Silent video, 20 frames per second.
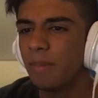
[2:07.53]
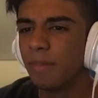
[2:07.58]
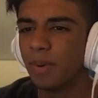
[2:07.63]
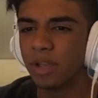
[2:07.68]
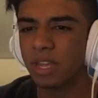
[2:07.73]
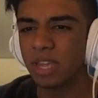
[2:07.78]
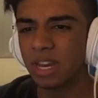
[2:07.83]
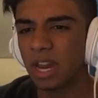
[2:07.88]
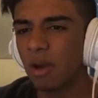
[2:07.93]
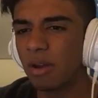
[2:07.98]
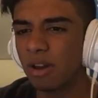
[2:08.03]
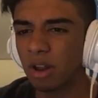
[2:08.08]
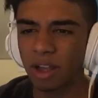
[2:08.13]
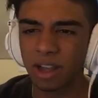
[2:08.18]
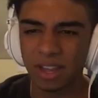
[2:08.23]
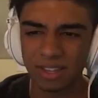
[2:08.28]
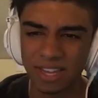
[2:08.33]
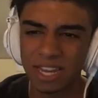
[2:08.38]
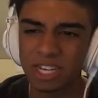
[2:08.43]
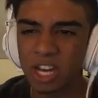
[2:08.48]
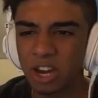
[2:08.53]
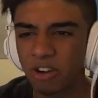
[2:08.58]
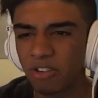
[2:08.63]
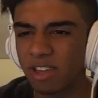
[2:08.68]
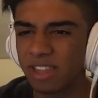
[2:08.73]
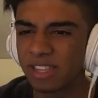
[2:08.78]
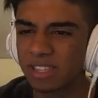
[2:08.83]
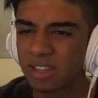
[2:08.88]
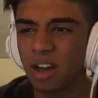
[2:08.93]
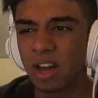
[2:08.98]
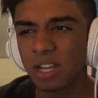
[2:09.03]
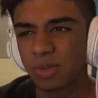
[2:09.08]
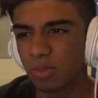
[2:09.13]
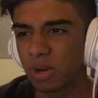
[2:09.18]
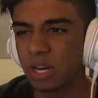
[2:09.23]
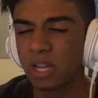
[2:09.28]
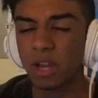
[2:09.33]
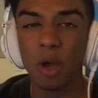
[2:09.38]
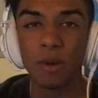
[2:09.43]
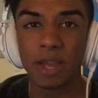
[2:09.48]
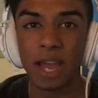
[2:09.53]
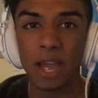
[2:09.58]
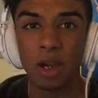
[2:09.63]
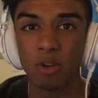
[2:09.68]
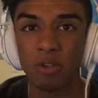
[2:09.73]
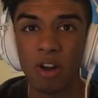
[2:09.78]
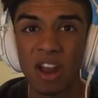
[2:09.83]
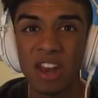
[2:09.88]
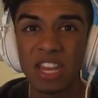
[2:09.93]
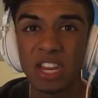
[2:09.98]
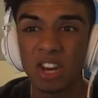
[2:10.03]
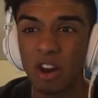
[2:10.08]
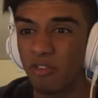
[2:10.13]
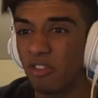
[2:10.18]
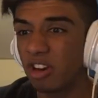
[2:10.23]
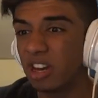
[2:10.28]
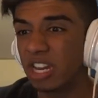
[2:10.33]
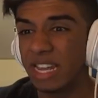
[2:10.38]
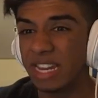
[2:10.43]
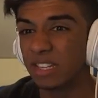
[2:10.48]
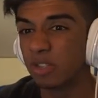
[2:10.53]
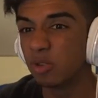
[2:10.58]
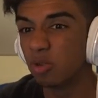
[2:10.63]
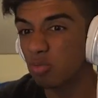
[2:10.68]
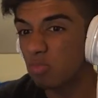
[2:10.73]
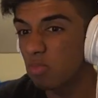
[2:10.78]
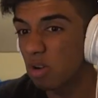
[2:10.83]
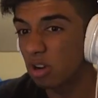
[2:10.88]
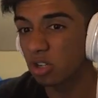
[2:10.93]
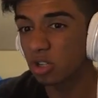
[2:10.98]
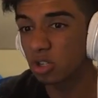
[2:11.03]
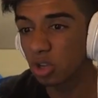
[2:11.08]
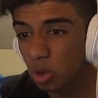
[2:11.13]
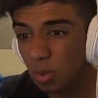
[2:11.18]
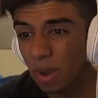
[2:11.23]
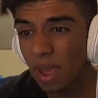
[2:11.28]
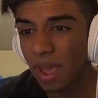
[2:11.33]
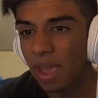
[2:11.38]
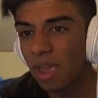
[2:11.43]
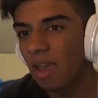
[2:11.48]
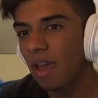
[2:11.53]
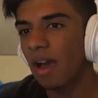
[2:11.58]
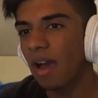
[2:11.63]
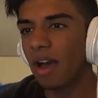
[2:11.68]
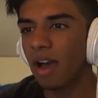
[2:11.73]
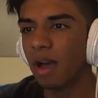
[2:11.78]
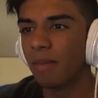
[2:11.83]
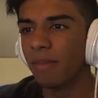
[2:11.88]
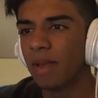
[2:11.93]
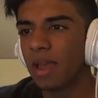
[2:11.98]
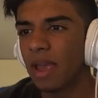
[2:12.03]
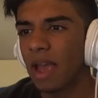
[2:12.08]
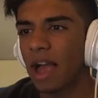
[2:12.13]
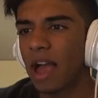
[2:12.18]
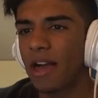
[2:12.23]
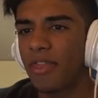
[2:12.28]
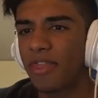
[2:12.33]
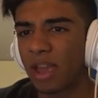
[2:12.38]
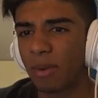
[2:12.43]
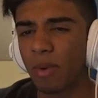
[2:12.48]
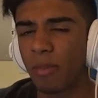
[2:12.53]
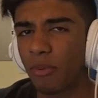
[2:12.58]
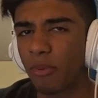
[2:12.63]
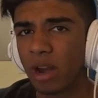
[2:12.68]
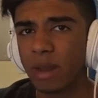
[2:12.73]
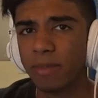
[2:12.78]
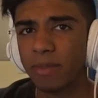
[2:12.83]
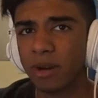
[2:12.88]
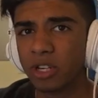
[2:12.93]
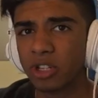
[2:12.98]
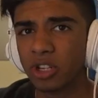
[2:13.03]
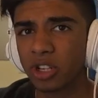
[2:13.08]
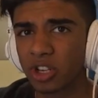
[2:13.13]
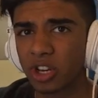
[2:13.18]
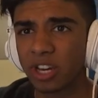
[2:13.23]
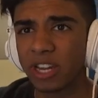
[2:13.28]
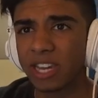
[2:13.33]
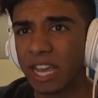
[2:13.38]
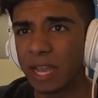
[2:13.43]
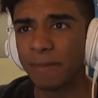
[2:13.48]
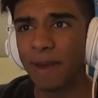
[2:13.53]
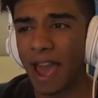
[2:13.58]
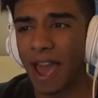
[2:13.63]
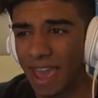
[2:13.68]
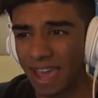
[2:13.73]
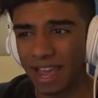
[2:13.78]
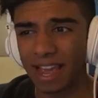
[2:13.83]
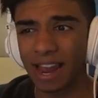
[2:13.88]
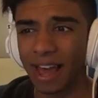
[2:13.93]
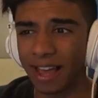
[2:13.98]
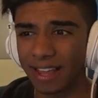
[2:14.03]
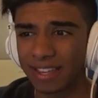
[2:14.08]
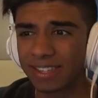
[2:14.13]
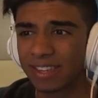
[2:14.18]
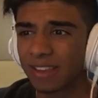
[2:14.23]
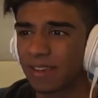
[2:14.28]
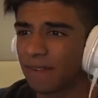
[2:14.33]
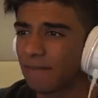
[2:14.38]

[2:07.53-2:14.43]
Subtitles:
But, you know, like I said, generally this car's pretty okay already. You don't really need to do much to it. I think we're pretty much just going to keep it A-Class.